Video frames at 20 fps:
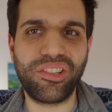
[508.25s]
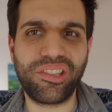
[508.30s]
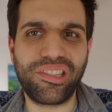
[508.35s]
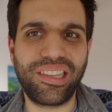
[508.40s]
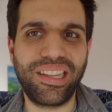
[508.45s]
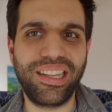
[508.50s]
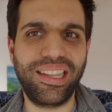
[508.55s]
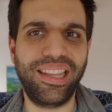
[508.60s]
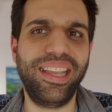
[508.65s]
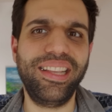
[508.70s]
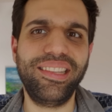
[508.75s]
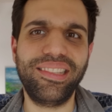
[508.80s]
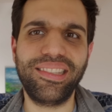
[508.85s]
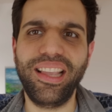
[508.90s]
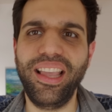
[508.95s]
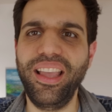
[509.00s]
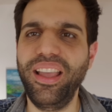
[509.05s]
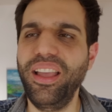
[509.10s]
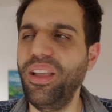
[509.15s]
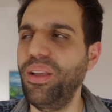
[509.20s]

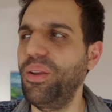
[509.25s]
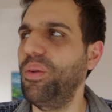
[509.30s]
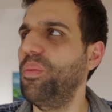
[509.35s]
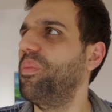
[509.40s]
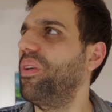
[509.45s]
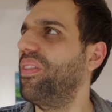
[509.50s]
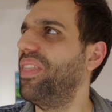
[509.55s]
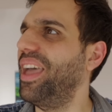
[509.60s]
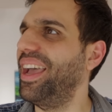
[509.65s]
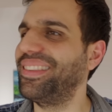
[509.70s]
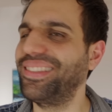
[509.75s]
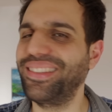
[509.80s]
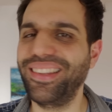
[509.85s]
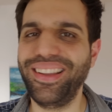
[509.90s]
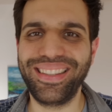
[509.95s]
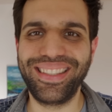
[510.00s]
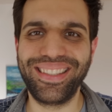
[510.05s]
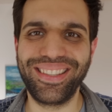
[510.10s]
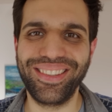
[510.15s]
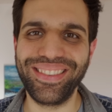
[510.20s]
ceilings, but that's
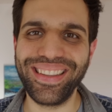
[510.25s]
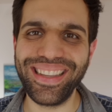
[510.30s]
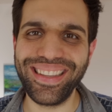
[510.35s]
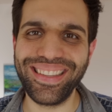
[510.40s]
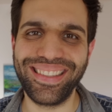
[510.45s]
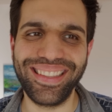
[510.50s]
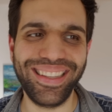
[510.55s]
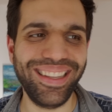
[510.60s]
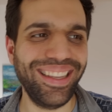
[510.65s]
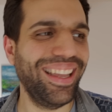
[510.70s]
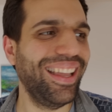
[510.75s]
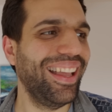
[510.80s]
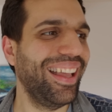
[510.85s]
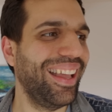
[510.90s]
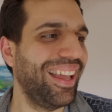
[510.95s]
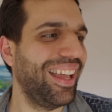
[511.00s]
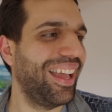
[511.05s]
not so easy.